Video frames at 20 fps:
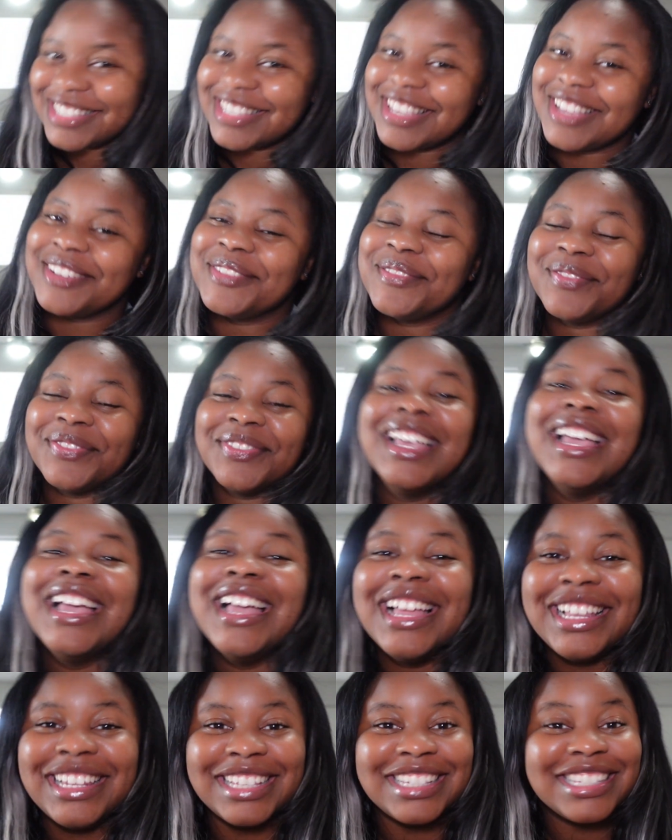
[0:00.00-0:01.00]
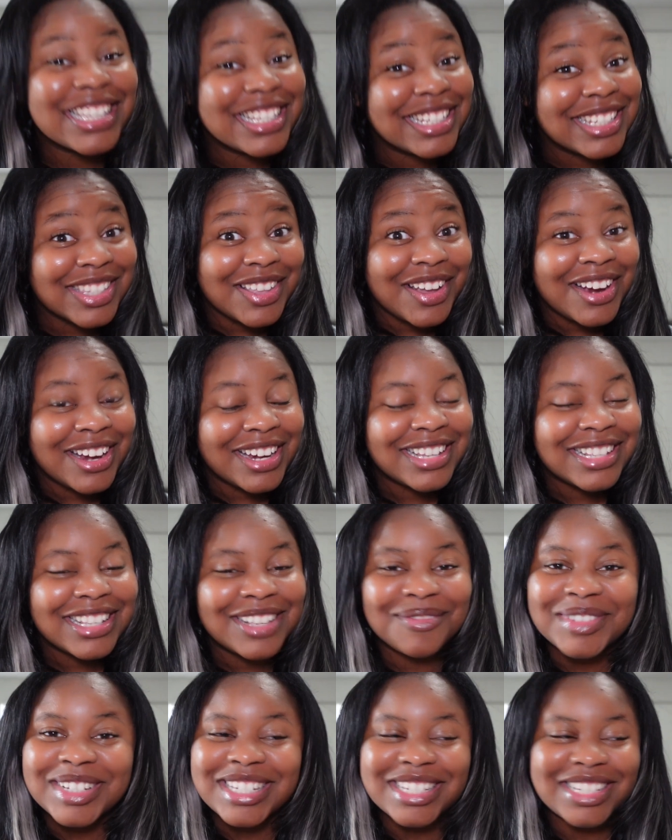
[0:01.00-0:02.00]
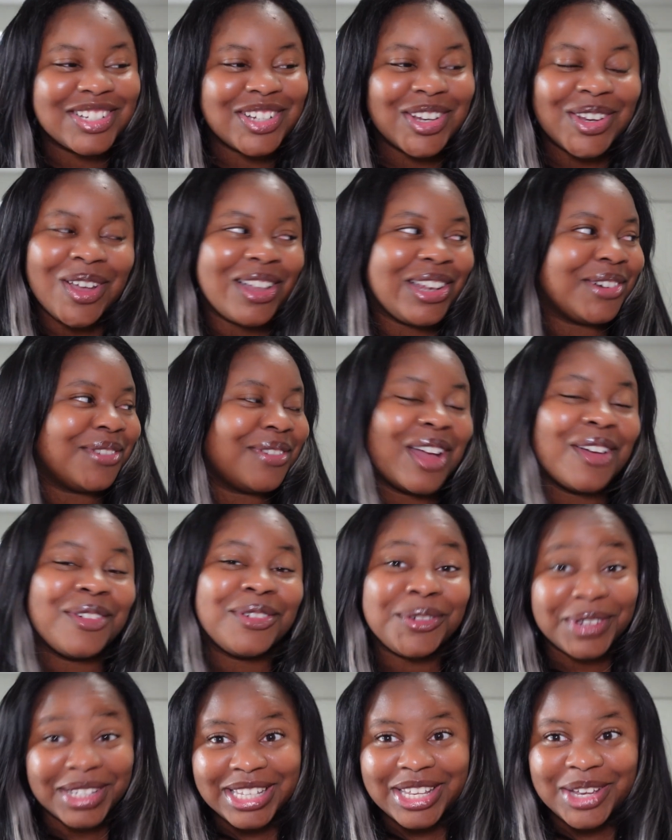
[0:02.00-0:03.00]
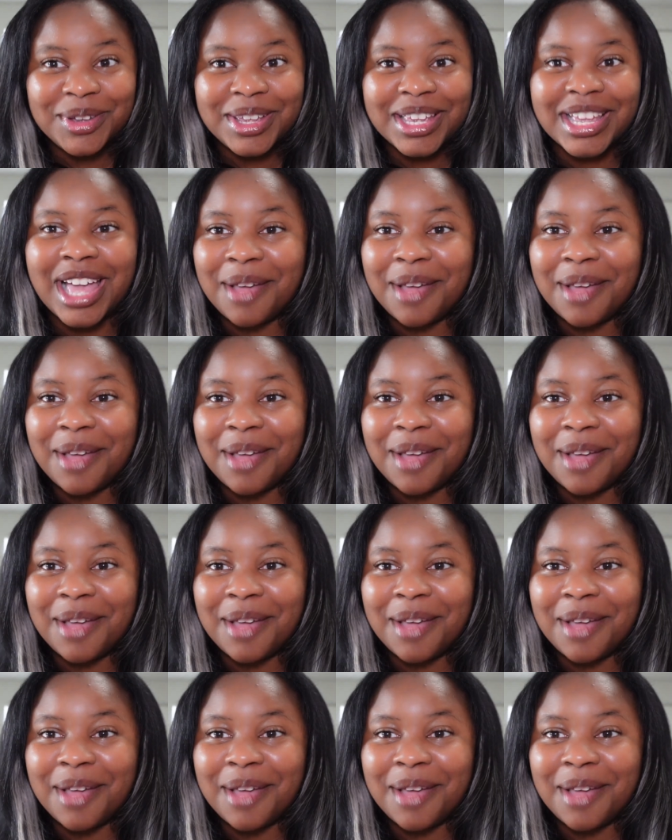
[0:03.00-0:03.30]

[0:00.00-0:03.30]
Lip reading: So let's get started. I'm gonna just show y'all around really quick.